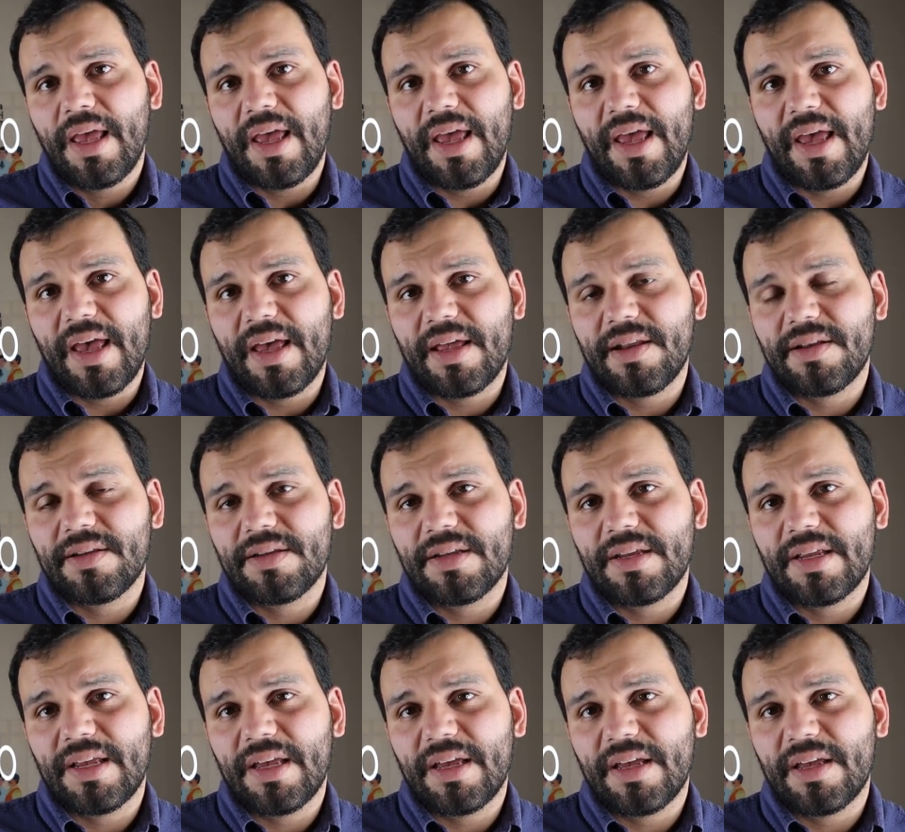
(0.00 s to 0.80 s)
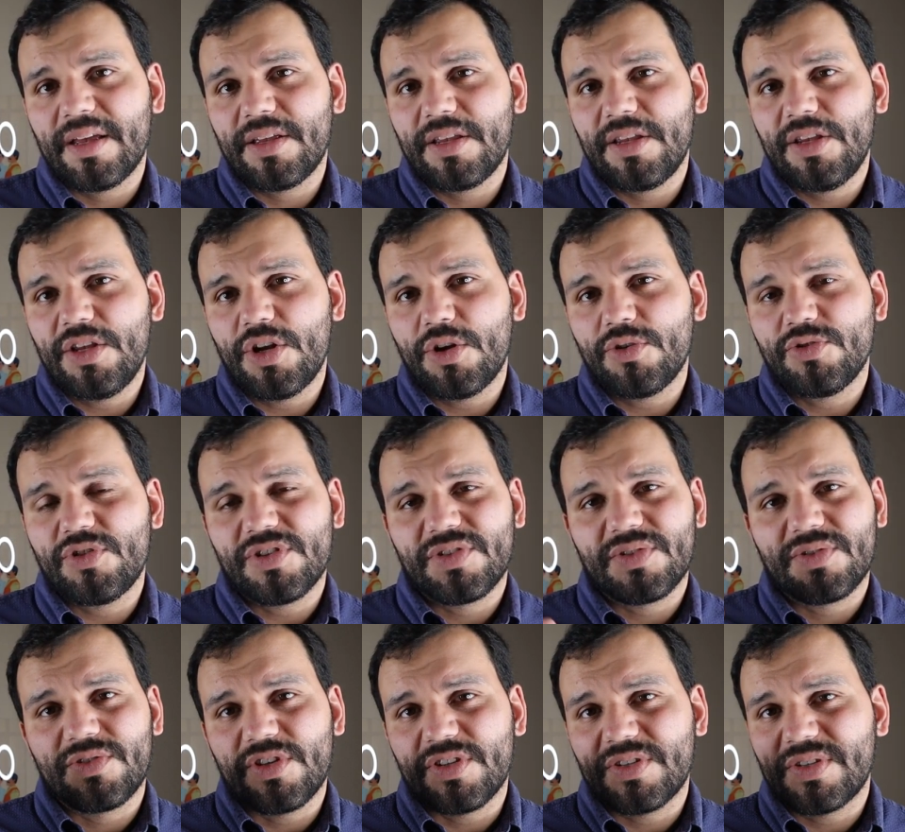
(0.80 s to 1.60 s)
And,
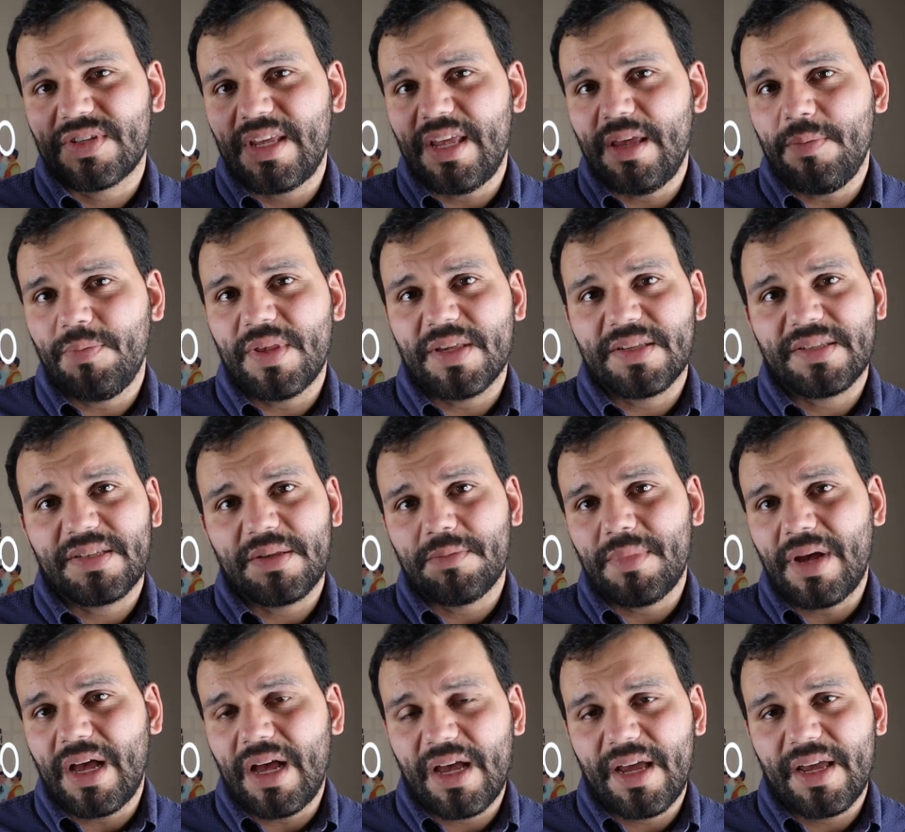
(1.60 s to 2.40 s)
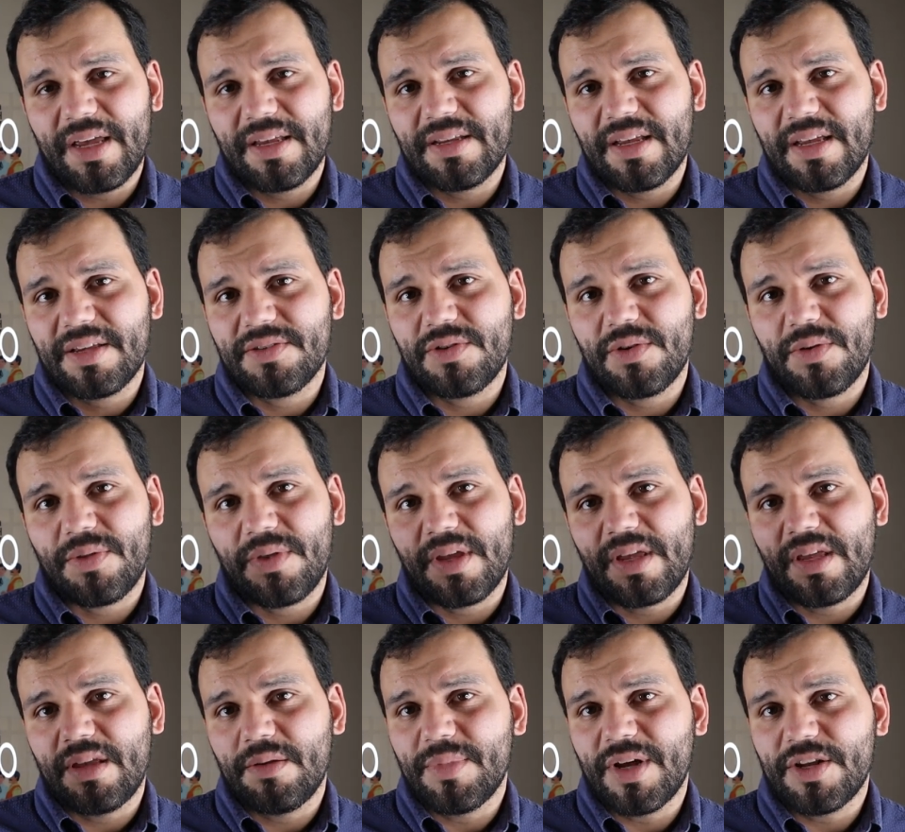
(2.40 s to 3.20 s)
just keep this in mind as you're
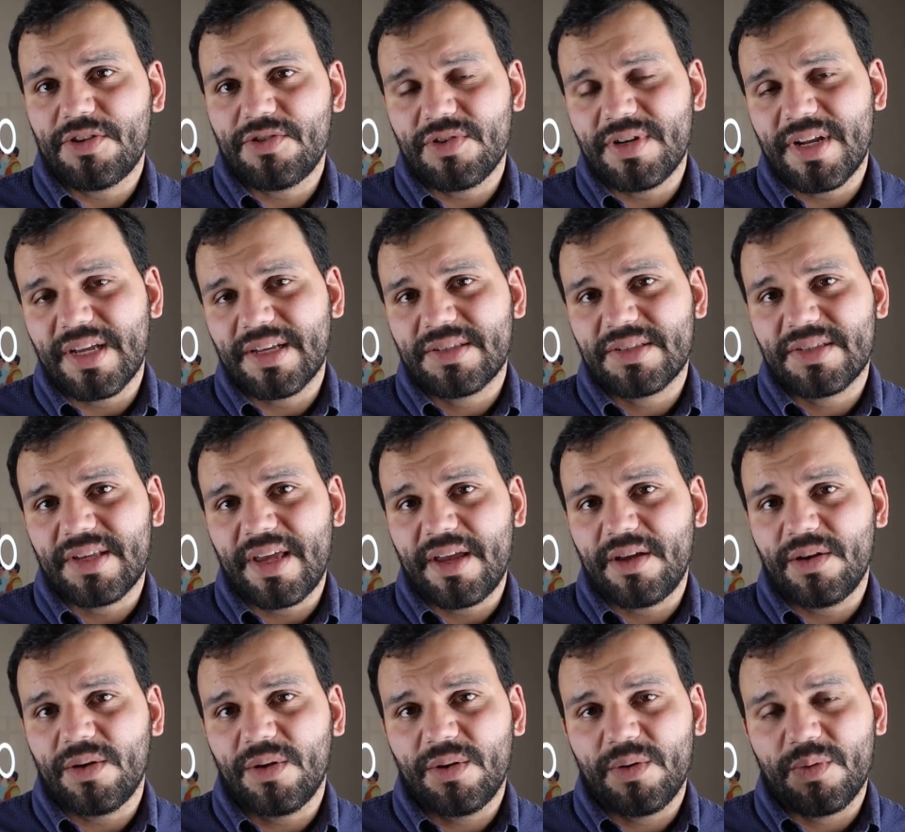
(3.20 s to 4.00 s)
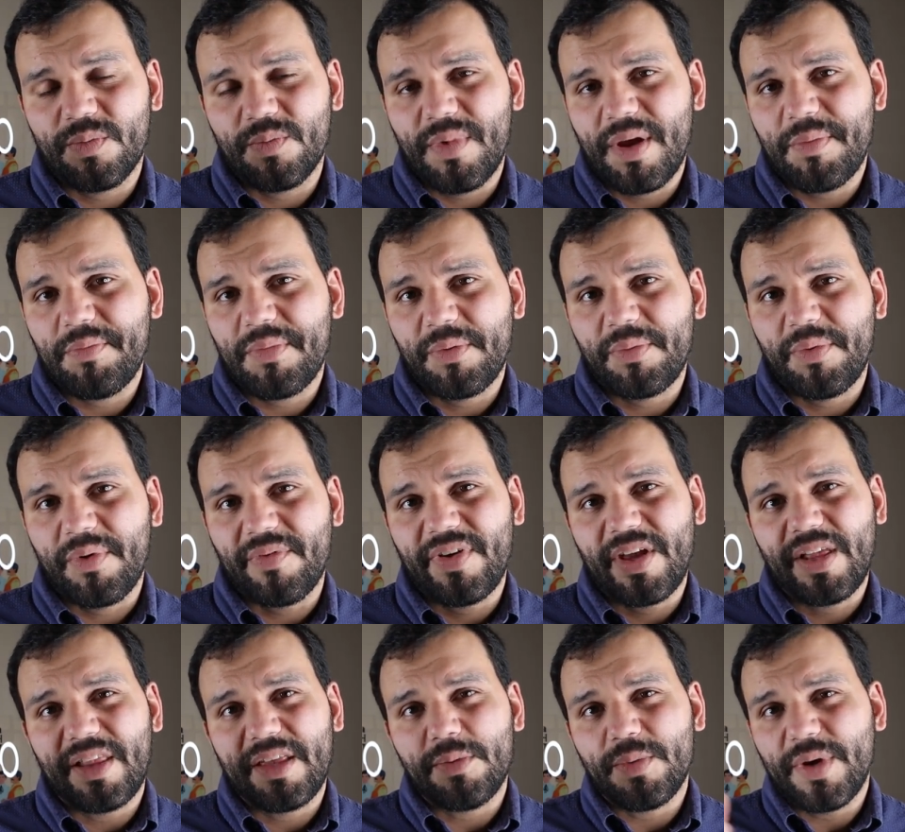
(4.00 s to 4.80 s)
thinking about your next cycle. Remember,
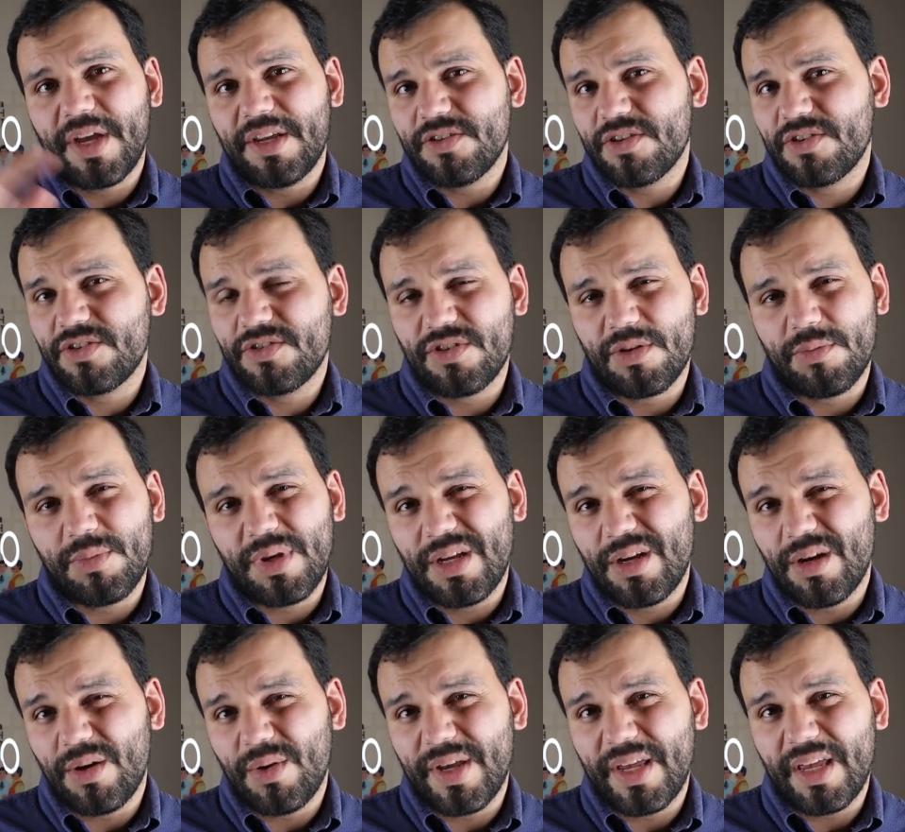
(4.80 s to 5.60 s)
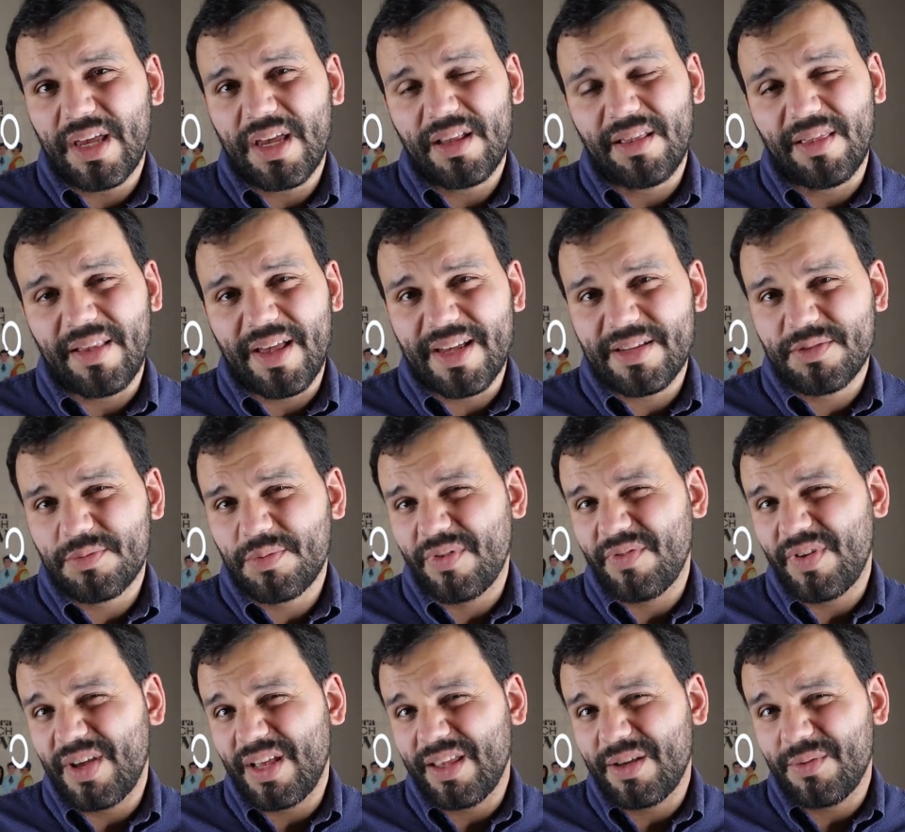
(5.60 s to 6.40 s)
prevailing wages should be going in. Last
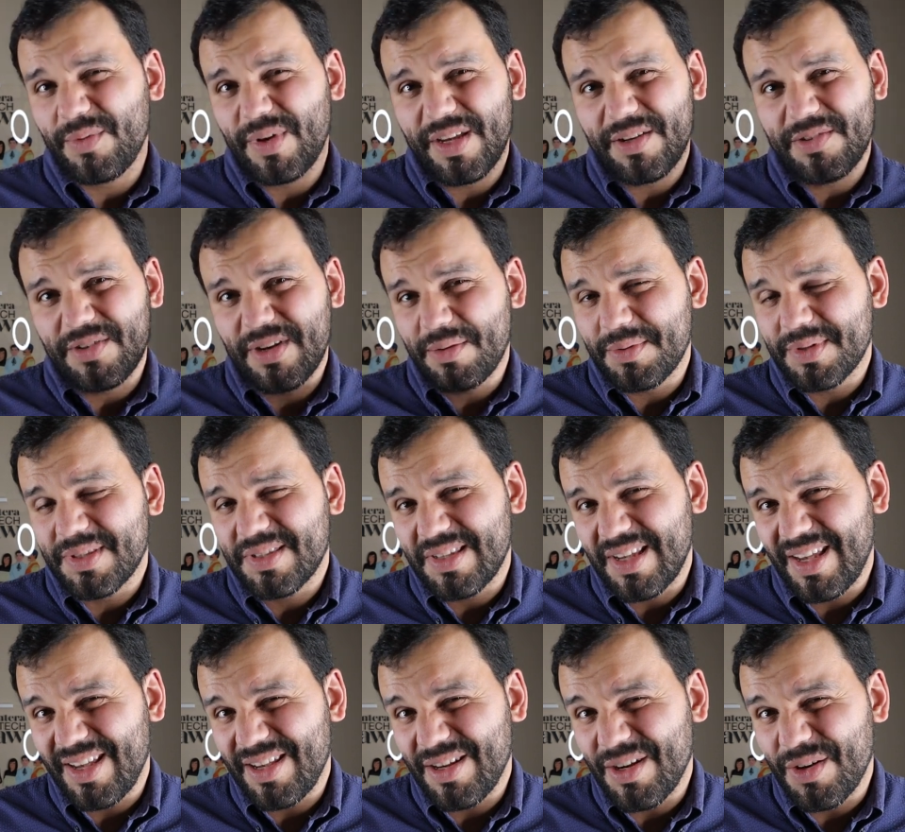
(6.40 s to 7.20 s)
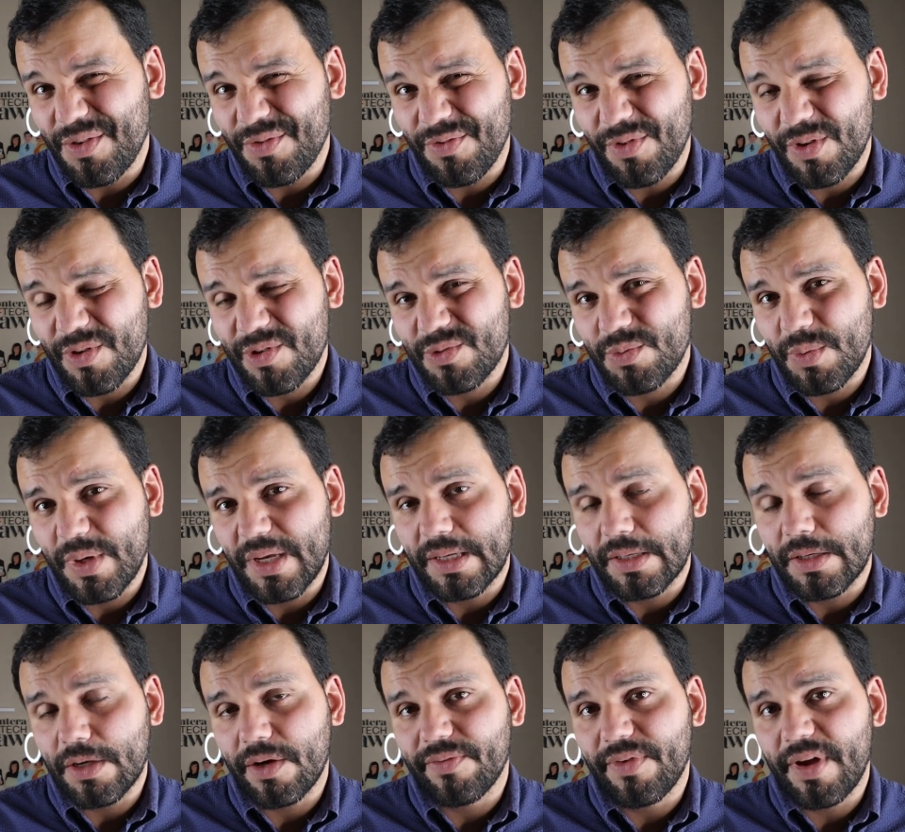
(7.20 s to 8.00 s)
prevailing wage, I would say, first
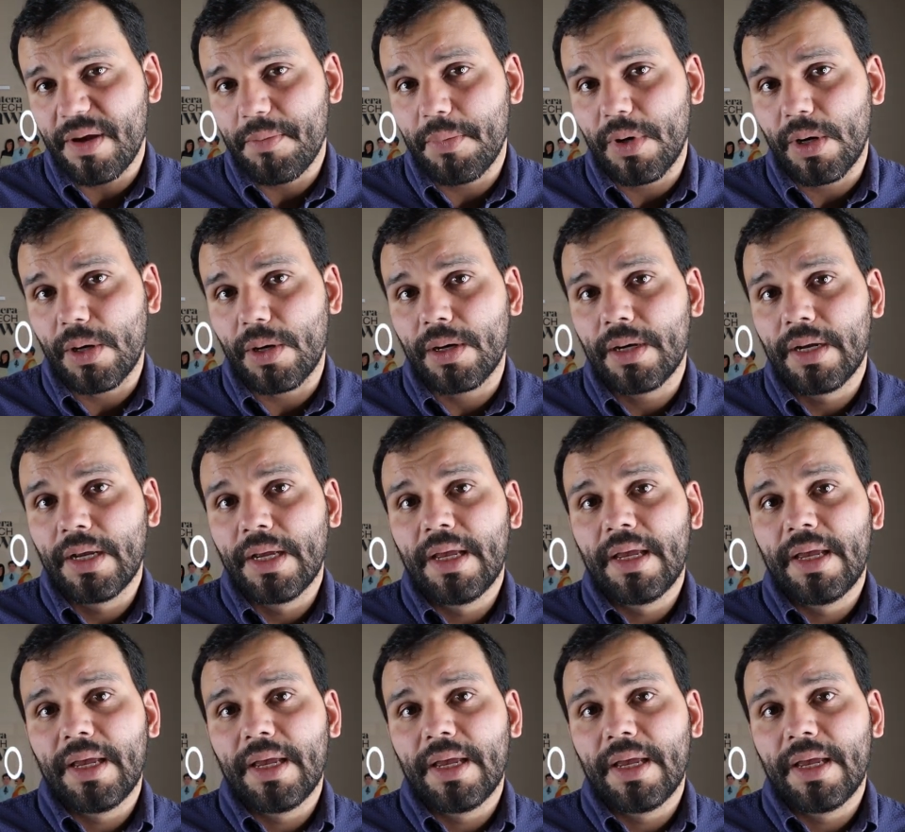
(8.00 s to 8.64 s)
week in November.